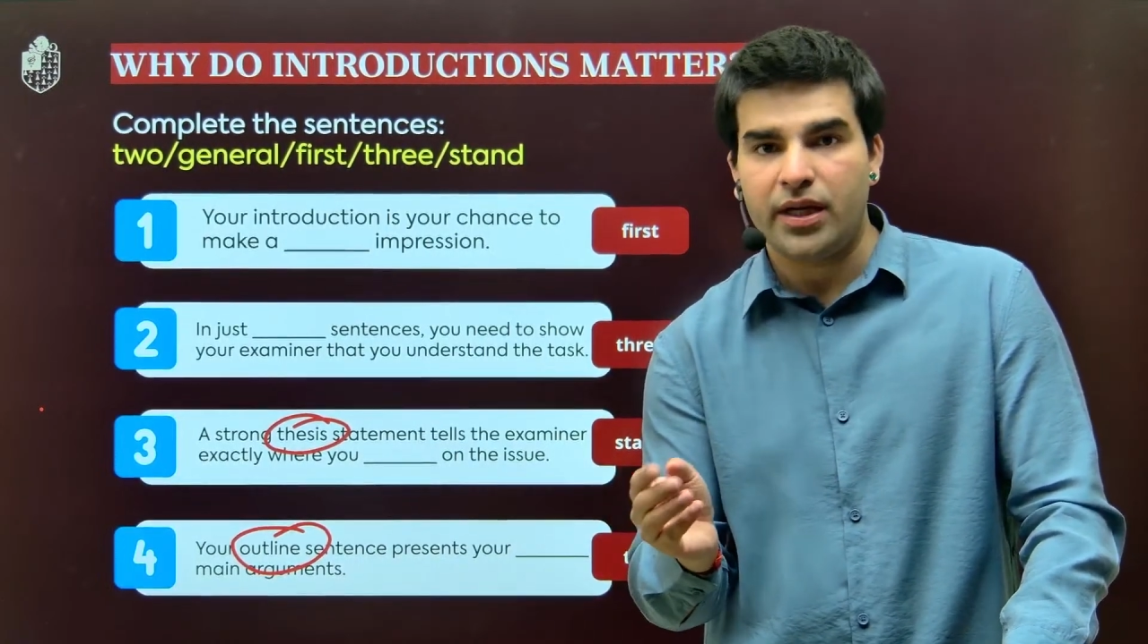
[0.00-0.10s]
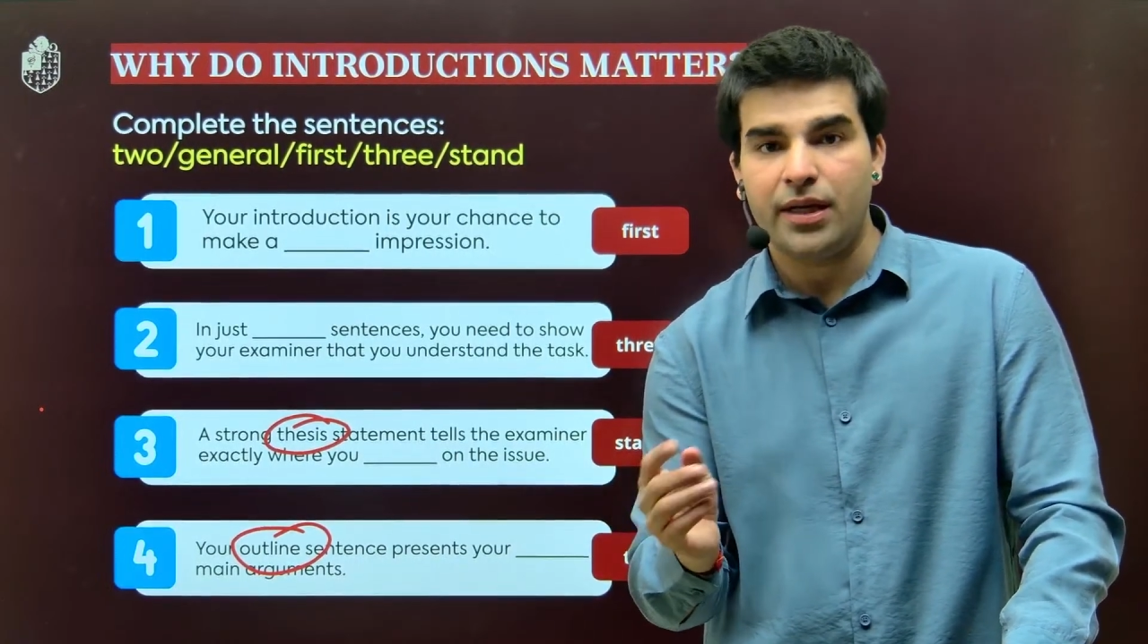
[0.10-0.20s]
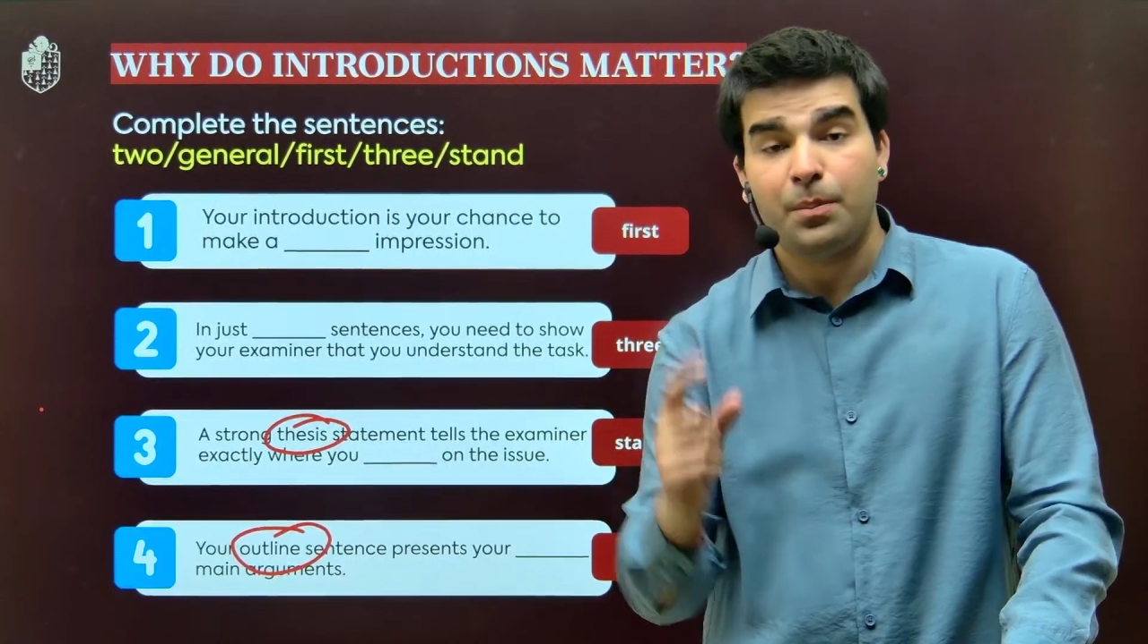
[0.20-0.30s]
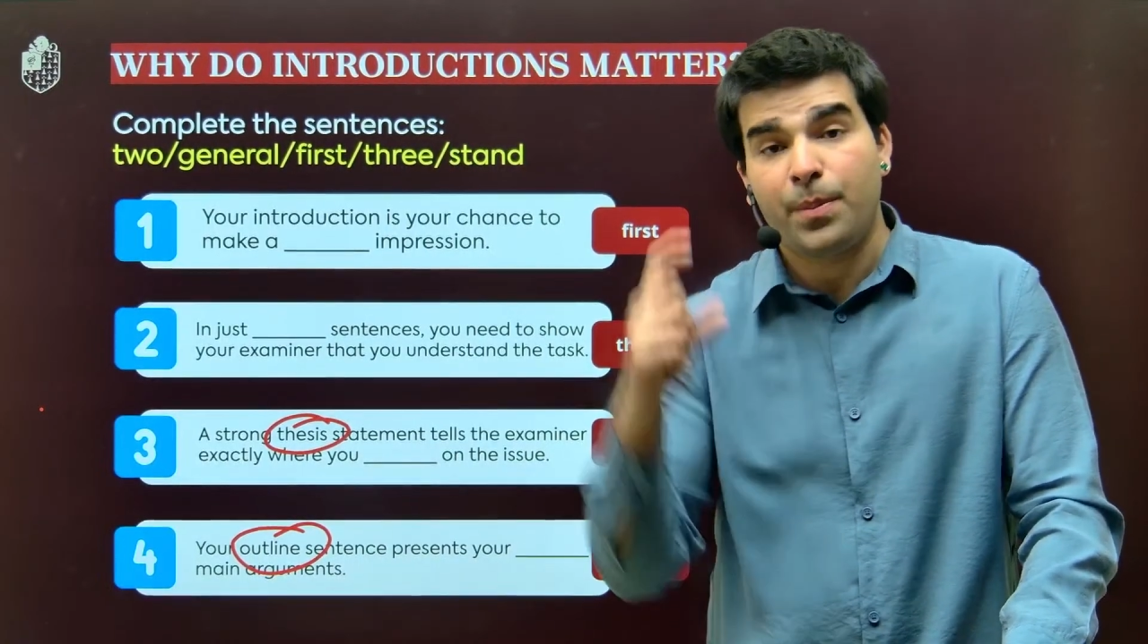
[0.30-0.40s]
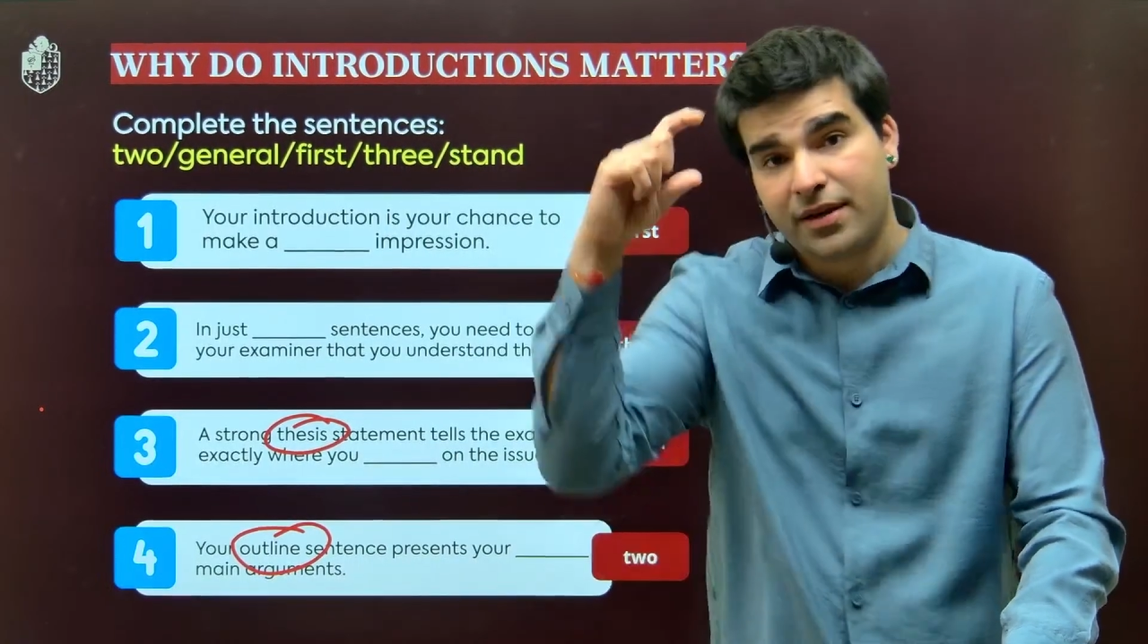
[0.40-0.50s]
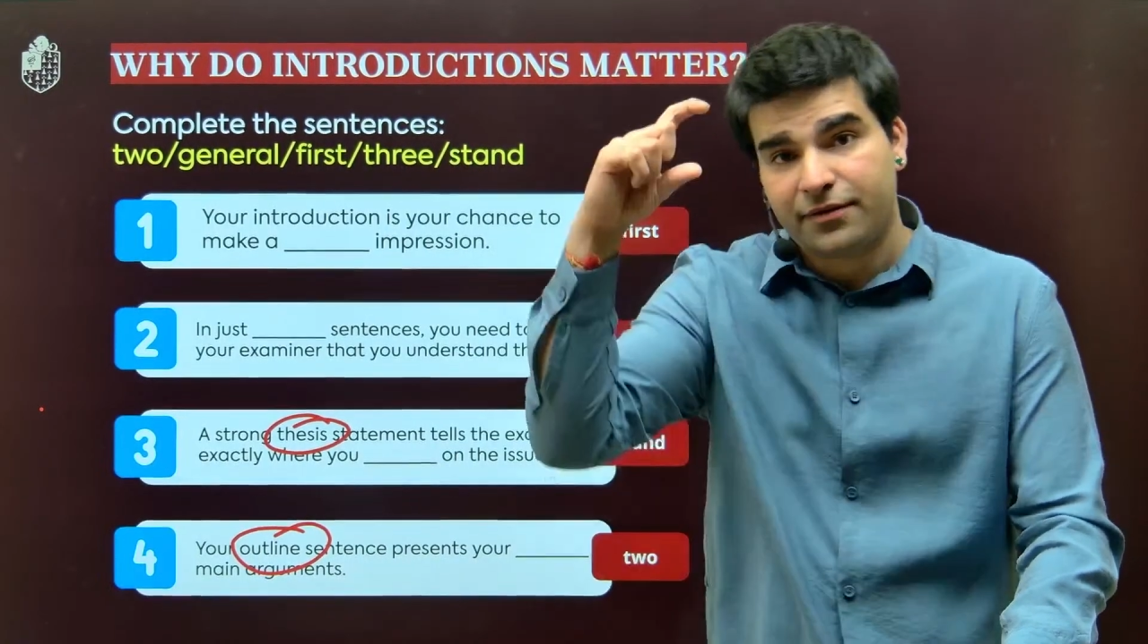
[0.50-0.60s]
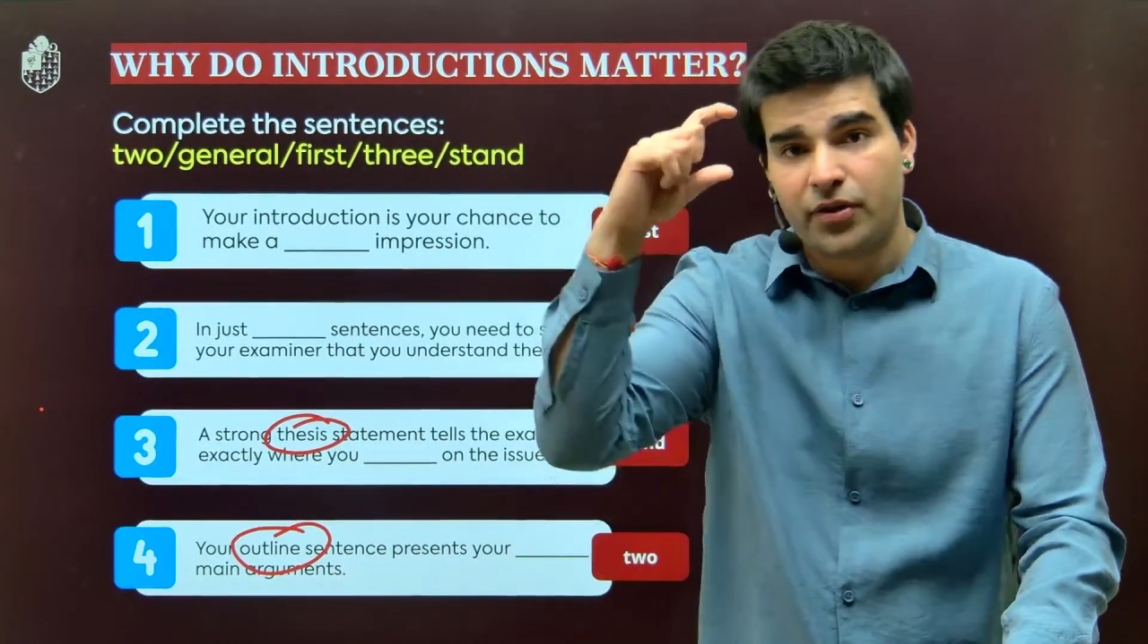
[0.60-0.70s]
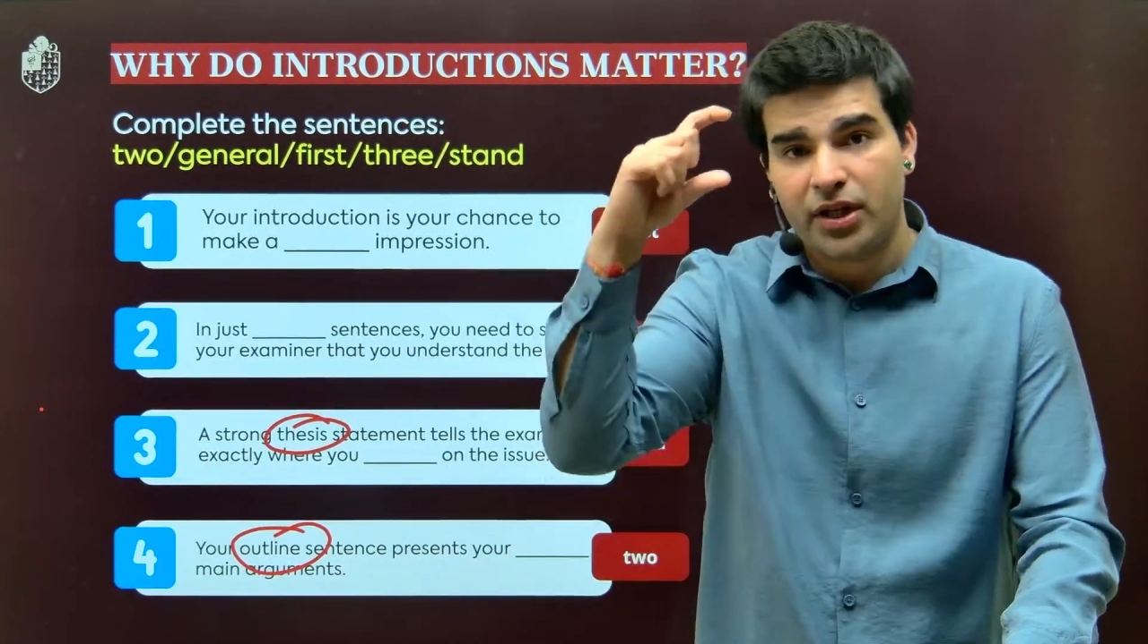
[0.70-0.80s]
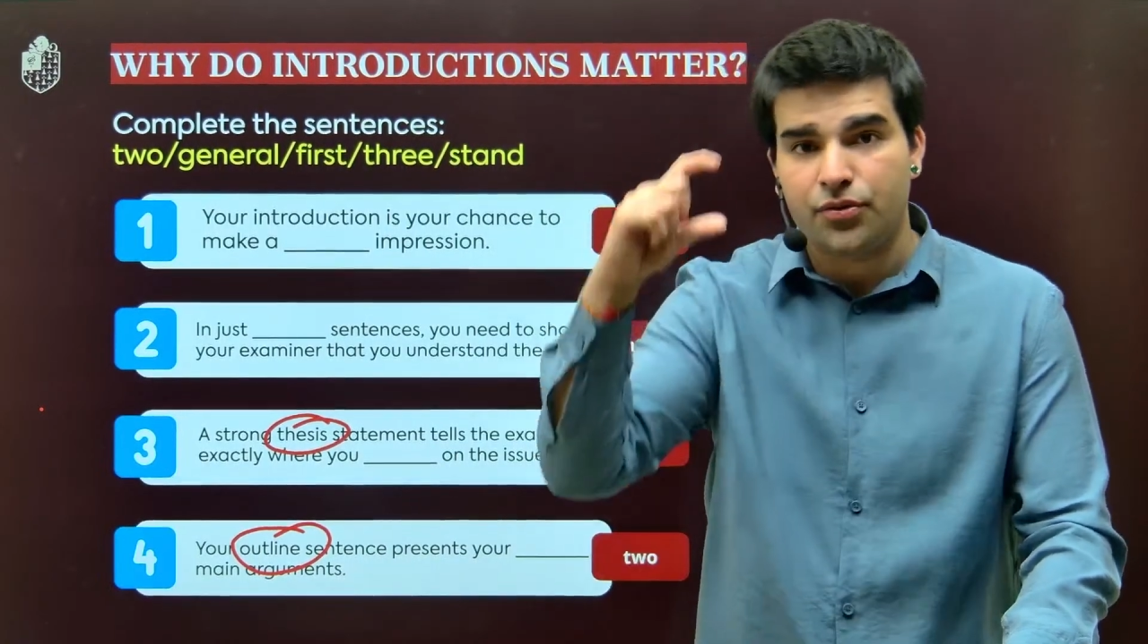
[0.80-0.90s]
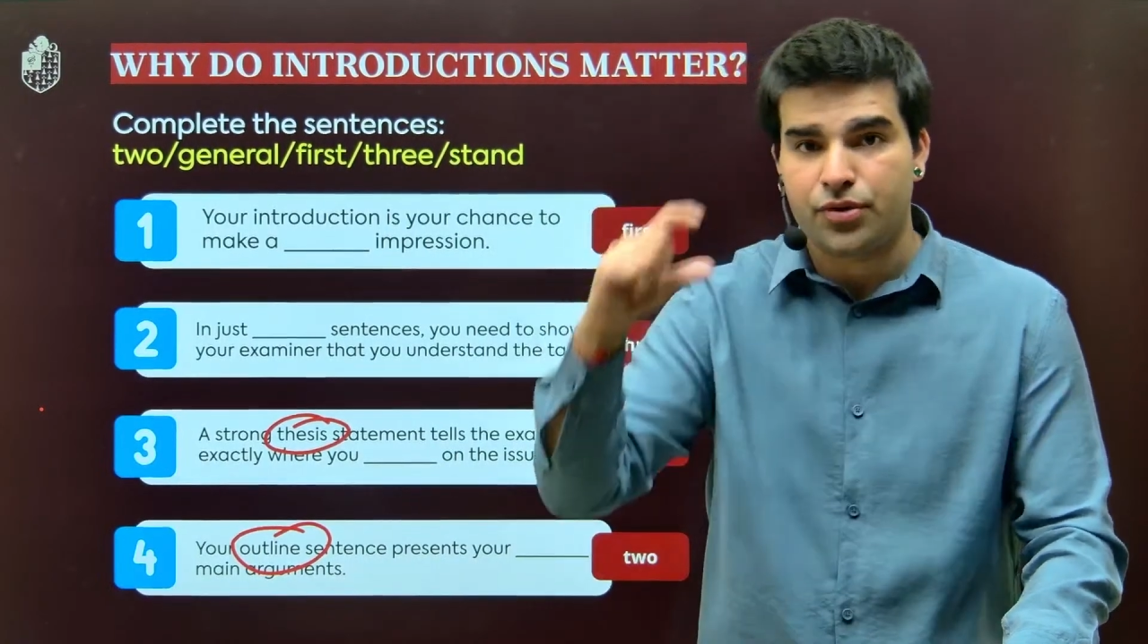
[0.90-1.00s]
but for
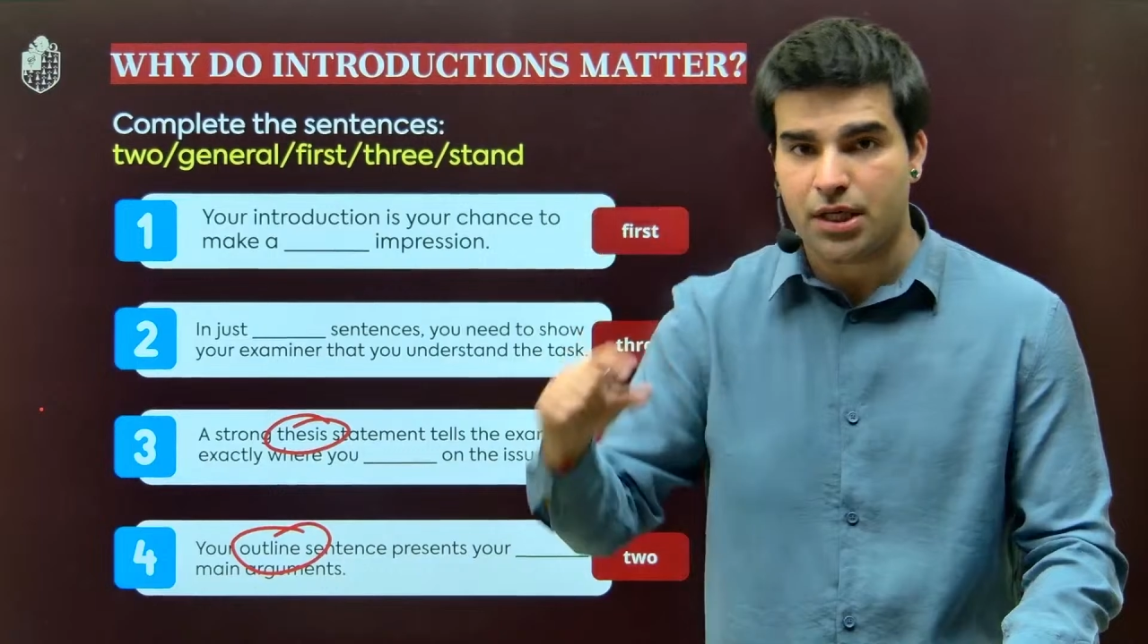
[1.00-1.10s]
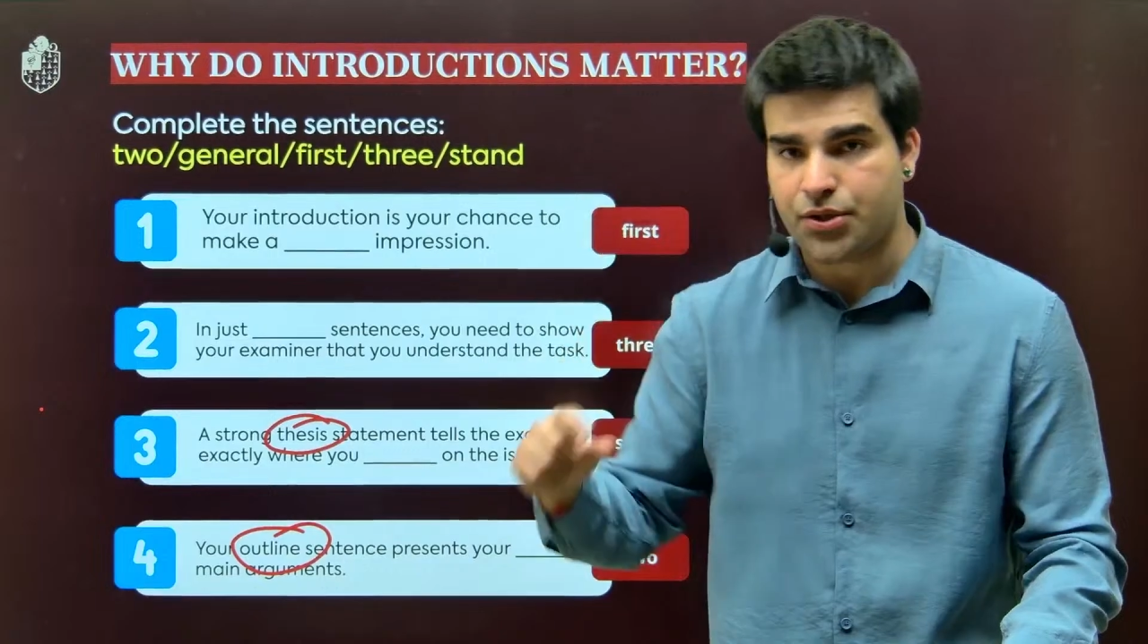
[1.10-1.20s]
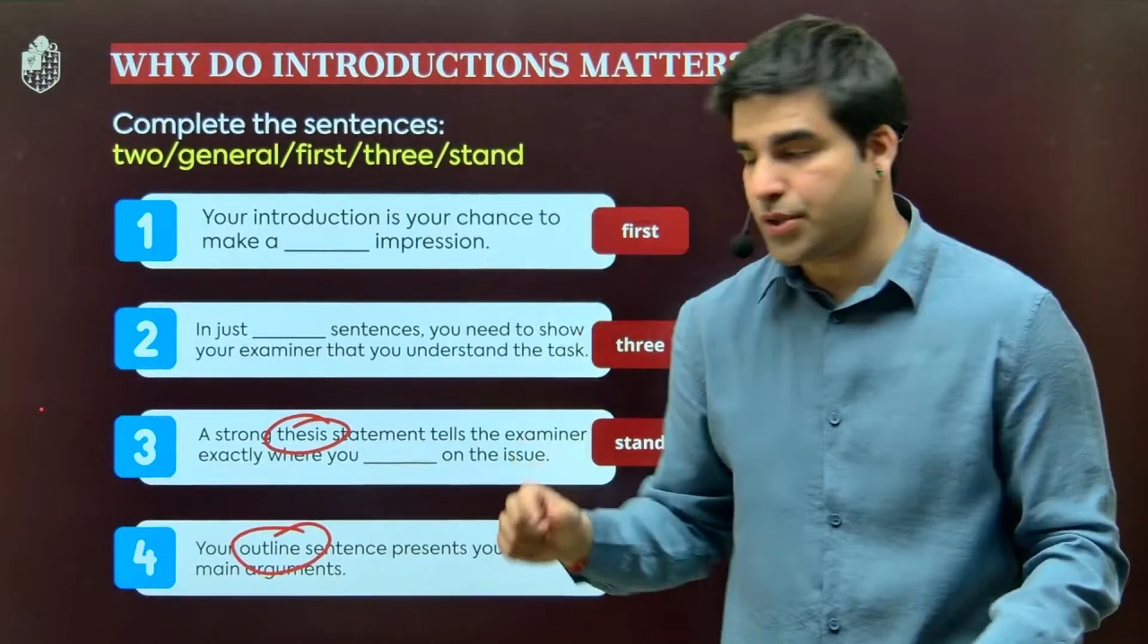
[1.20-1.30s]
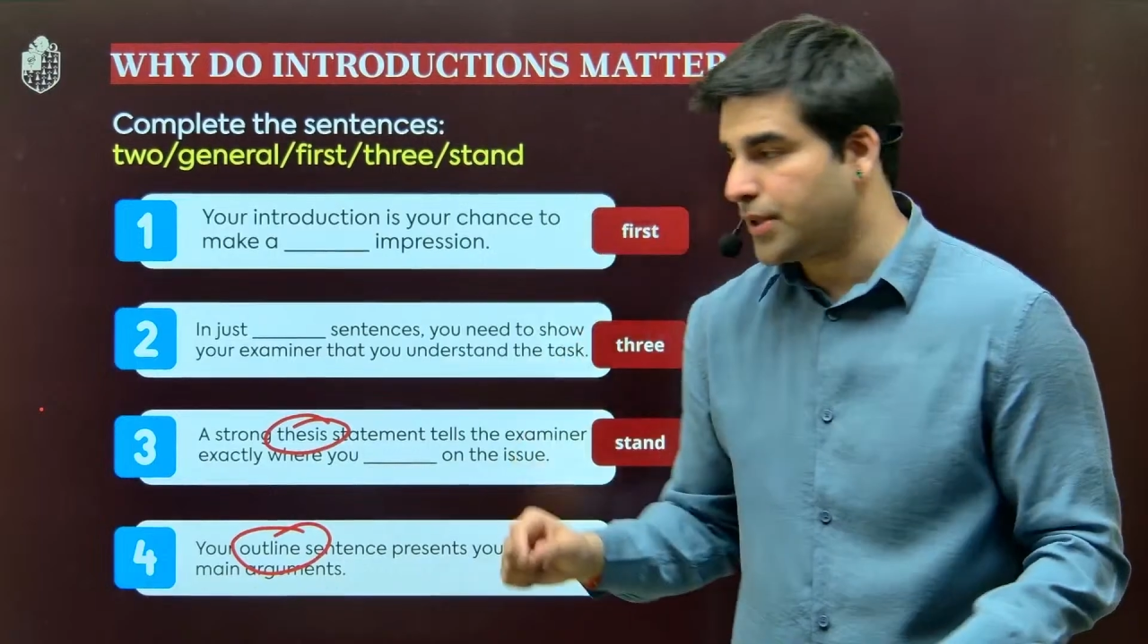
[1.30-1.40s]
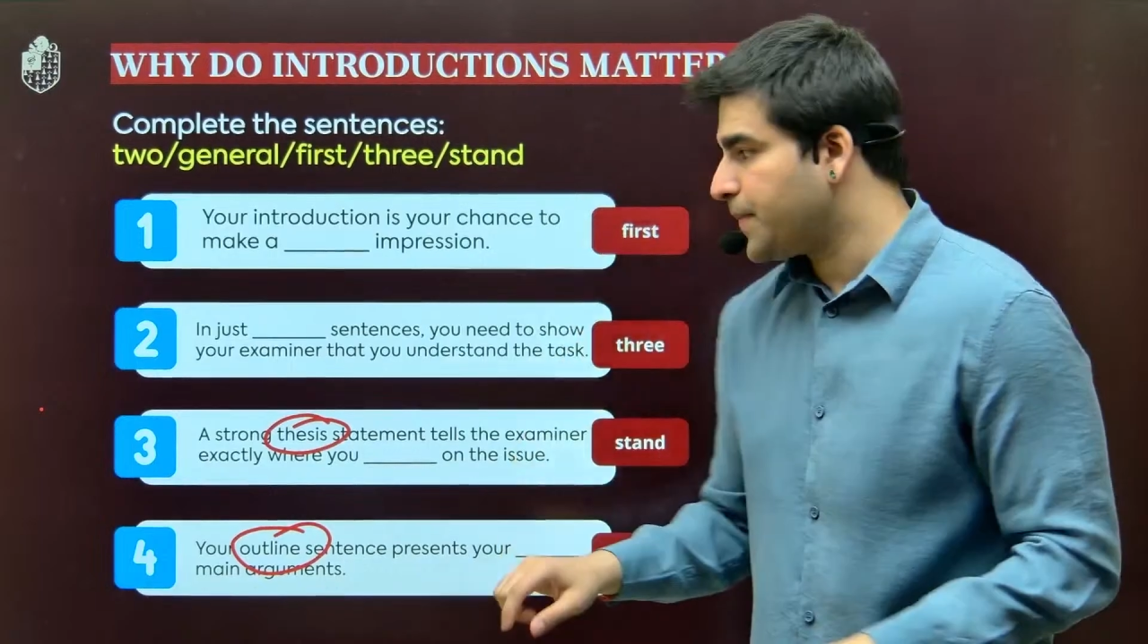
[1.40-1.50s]
the introduction.